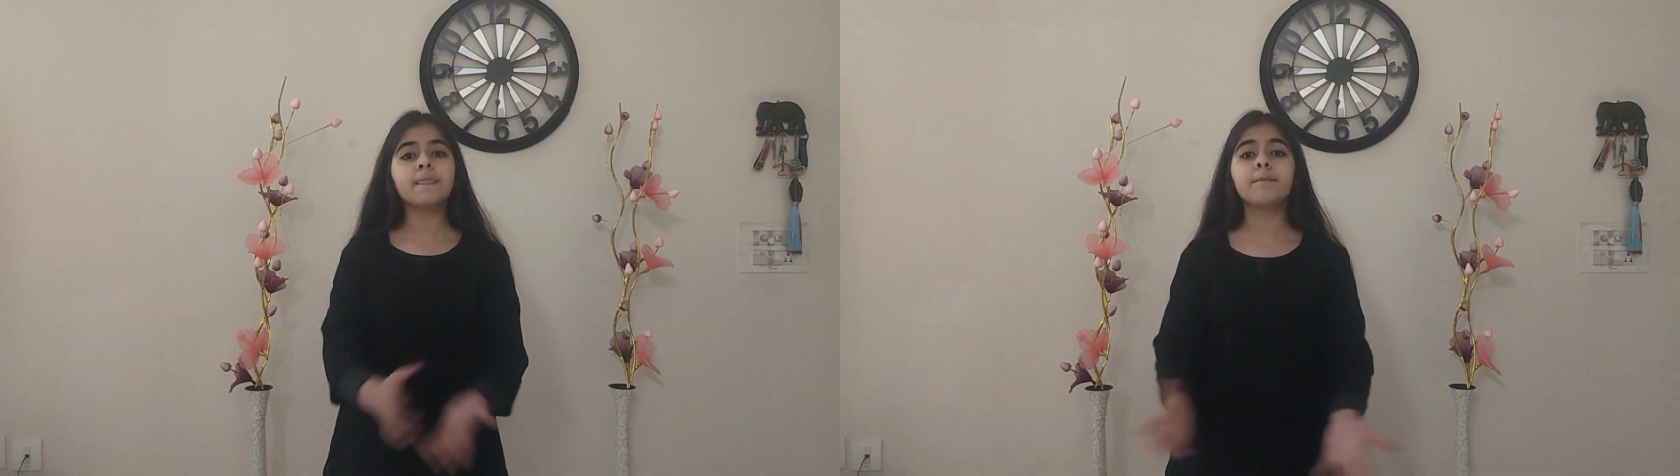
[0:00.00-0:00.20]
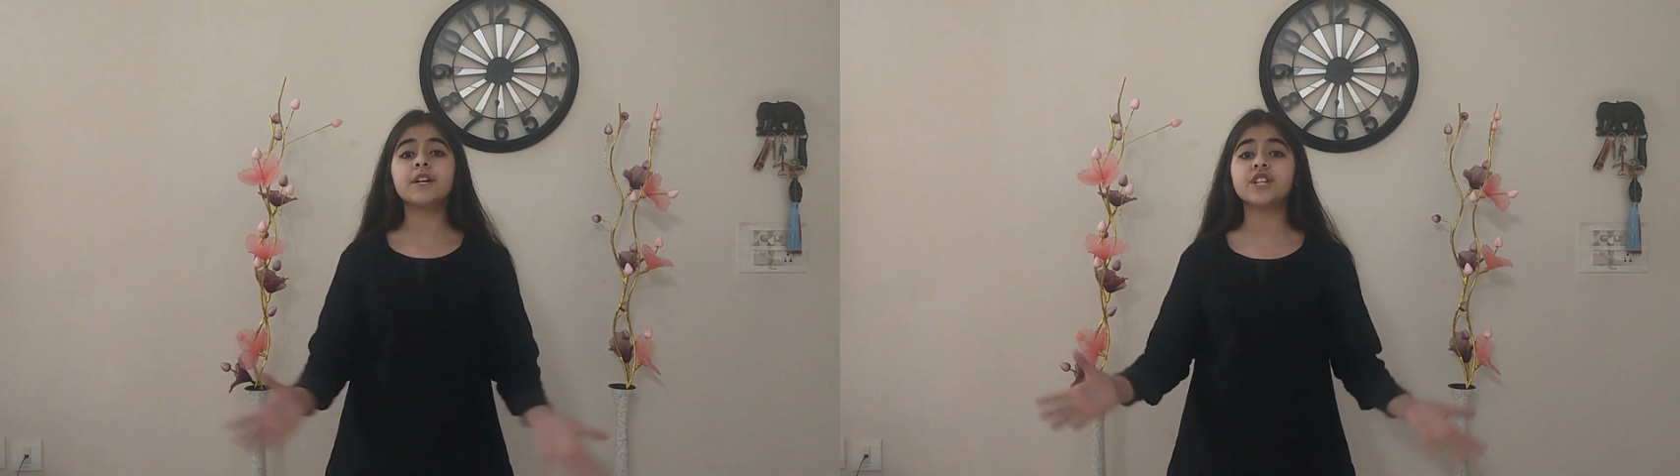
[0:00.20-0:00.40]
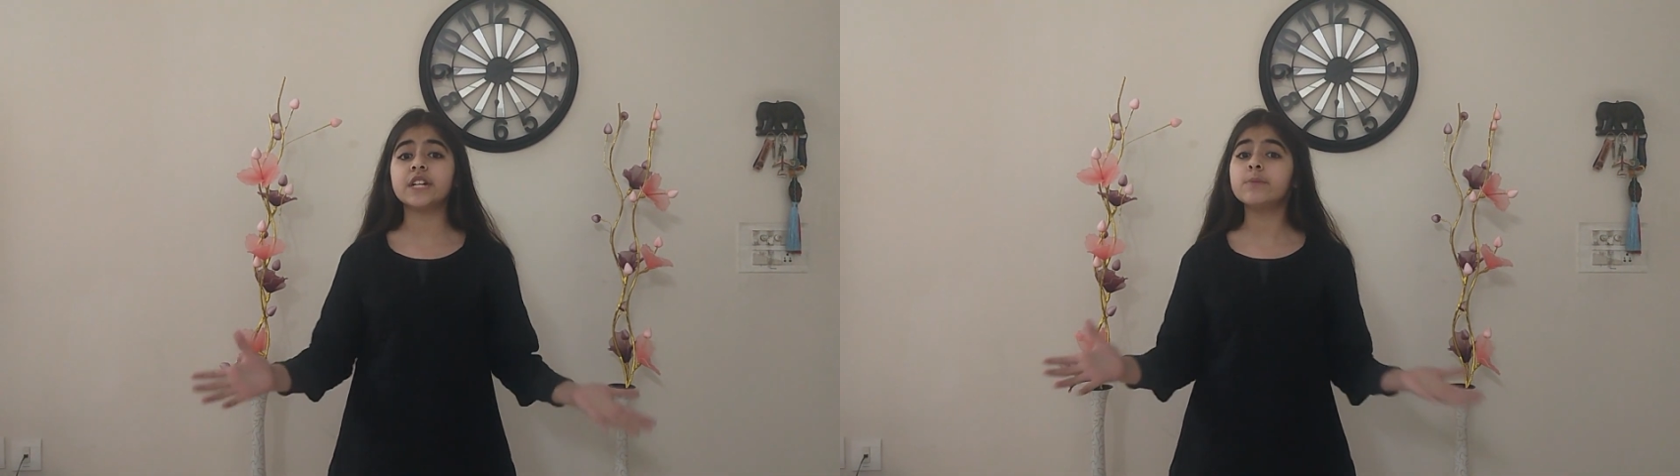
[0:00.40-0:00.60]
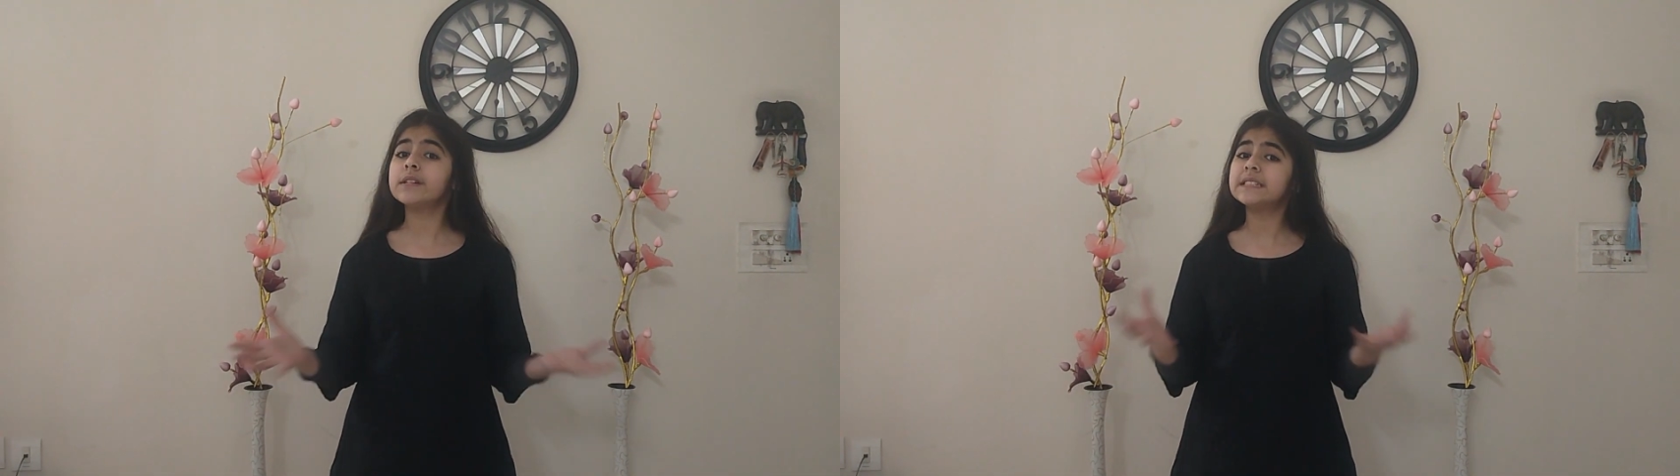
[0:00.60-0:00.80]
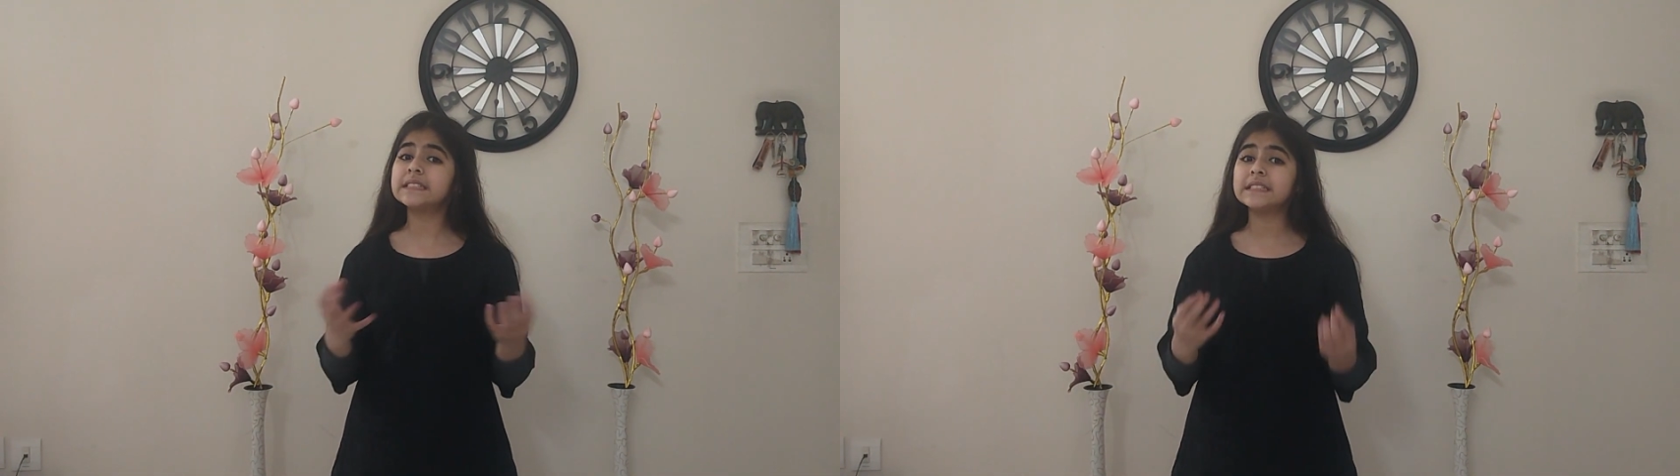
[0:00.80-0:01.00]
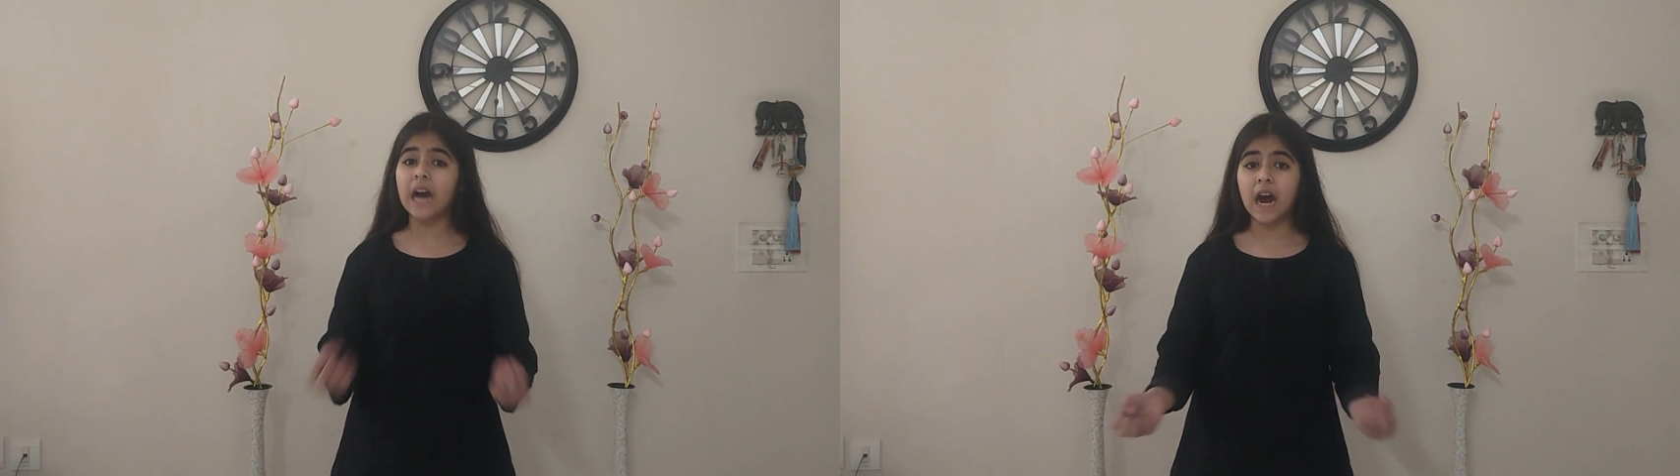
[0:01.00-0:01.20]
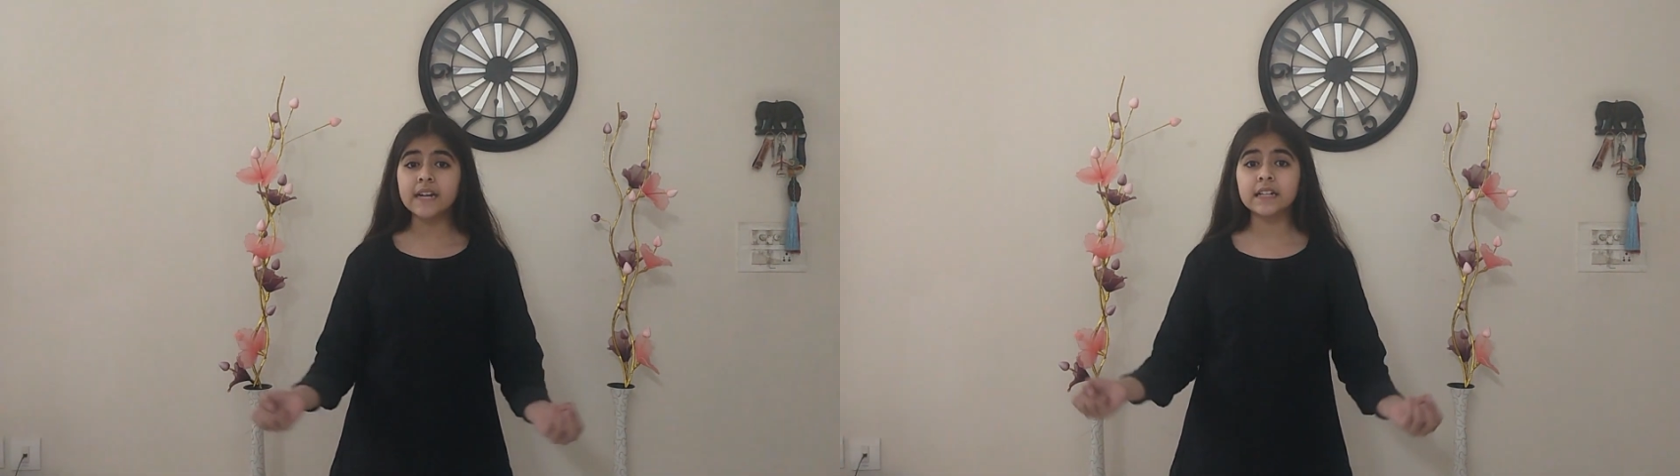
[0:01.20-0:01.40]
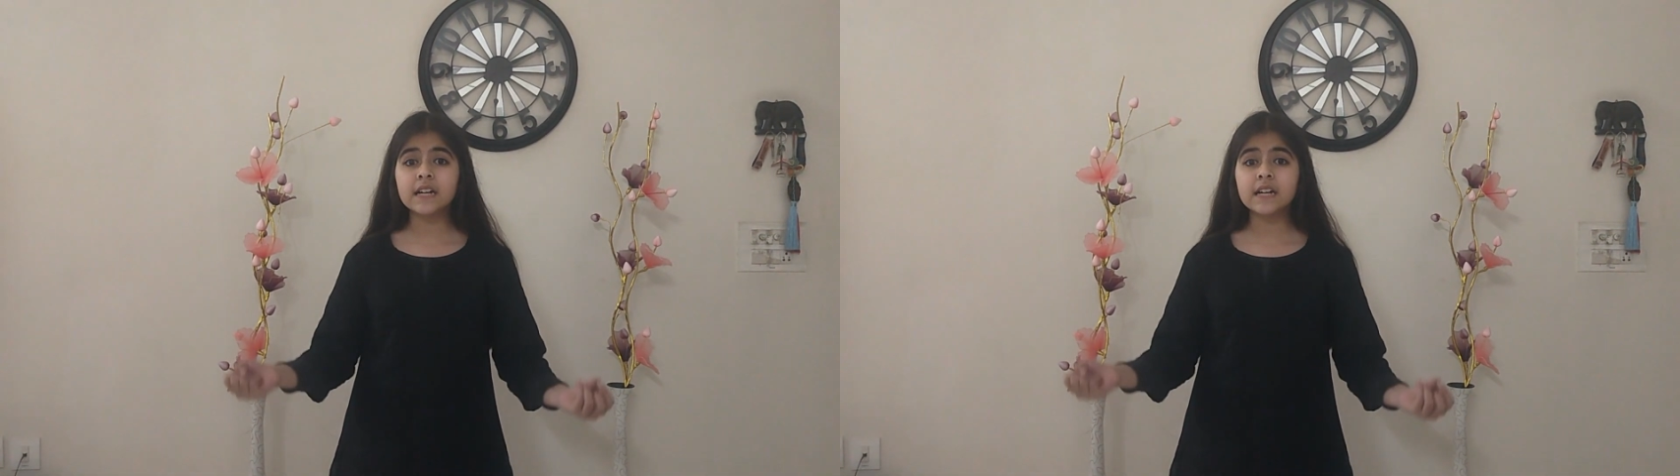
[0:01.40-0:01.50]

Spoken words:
machine will start